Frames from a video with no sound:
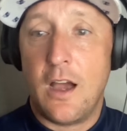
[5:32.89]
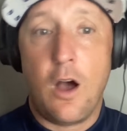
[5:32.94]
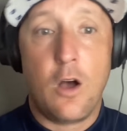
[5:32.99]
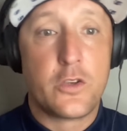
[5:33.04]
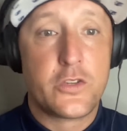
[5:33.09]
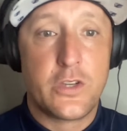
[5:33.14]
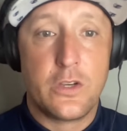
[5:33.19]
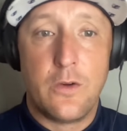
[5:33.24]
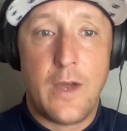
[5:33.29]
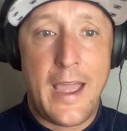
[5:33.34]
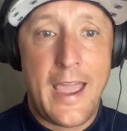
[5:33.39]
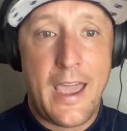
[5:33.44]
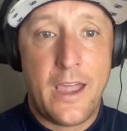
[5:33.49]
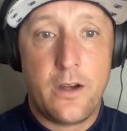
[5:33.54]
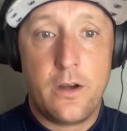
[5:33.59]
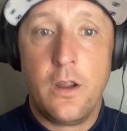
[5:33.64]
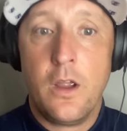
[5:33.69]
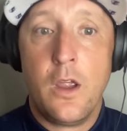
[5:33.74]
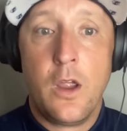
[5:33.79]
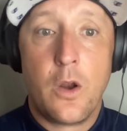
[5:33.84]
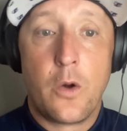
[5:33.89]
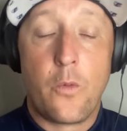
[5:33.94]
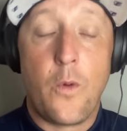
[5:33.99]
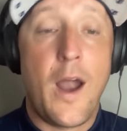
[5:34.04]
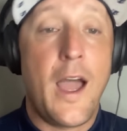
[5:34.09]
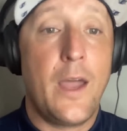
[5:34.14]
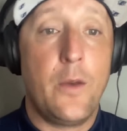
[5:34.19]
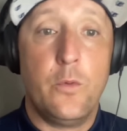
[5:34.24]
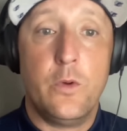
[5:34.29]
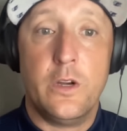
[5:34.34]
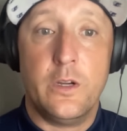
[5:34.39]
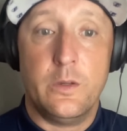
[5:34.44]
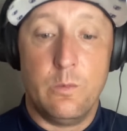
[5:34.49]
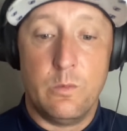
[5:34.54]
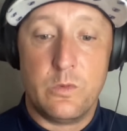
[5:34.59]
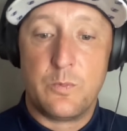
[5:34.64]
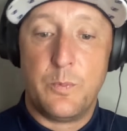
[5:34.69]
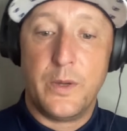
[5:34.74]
also add Ryan Williams,